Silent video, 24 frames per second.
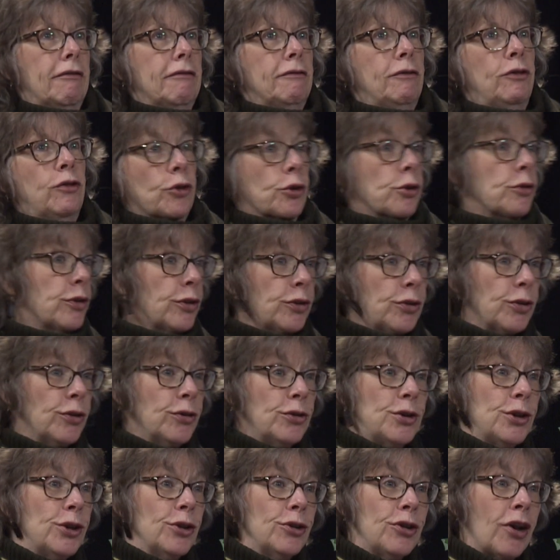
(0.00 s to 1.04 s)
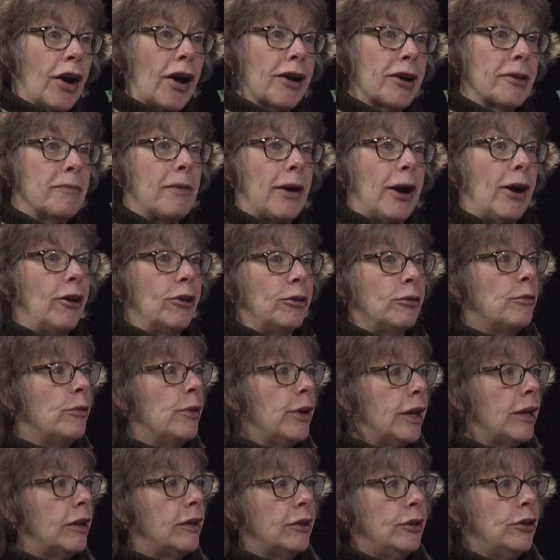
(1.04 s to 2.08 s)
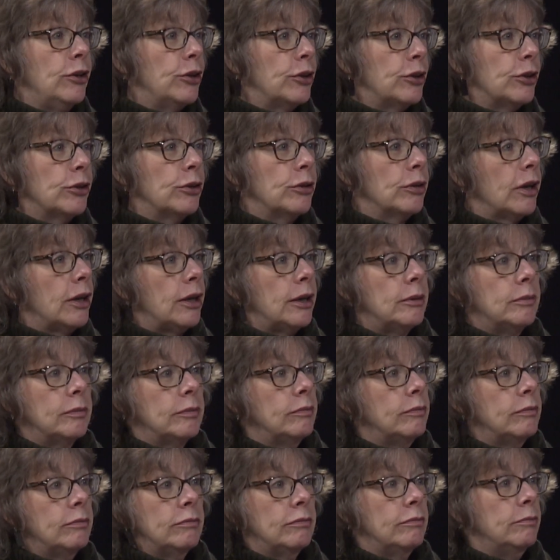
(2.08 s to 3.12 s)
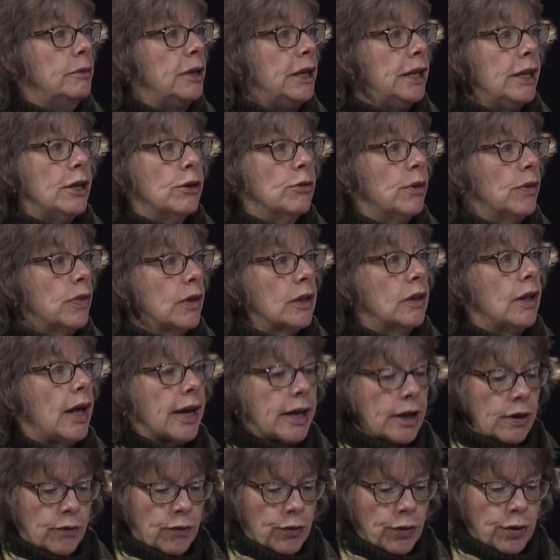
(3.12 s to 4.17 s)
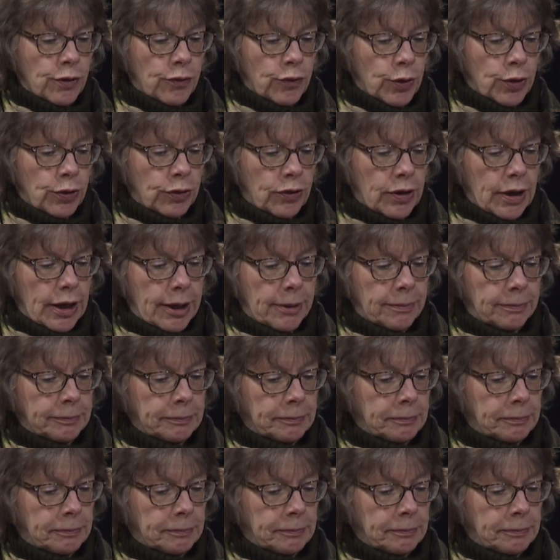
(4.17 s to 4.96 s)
services do you talk about when you're meeting with a client for the first time?